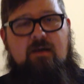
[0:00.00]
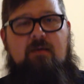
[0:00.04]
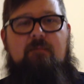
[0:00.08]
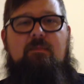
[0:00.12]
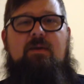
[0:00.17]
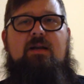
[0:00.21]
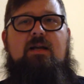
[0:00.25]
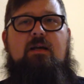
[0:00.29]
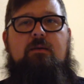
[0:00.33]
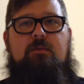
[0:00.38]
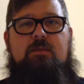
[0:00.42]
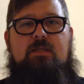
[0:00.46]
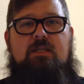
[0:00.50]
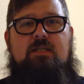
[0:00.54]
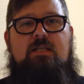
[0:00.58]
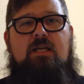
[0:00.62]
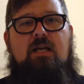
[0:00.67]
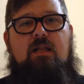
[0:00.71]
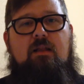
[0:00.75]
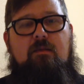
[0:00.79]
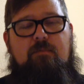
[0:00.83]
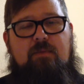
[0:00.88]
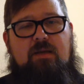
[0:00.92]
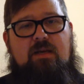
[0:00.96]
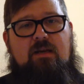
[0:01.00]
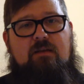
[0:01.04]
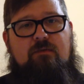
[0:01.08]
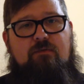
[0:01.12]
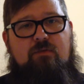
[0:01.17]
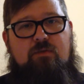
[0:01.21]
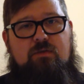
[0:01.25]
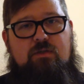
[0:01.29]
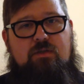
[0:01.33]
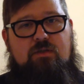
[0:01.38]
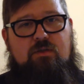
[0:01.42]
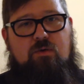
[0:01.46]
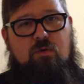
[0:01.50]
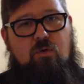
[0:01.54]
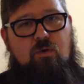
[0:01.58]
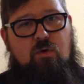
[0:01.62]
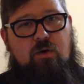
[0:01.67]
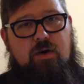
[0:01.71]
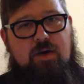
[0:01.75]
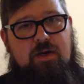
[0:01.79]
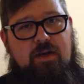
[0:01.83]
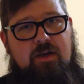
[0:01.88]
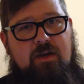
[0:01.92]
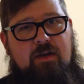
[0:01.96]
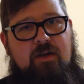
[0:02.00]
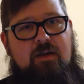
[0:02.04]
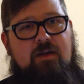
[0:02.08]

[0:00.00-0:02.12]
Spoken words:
but it helps to tell a meaningful story.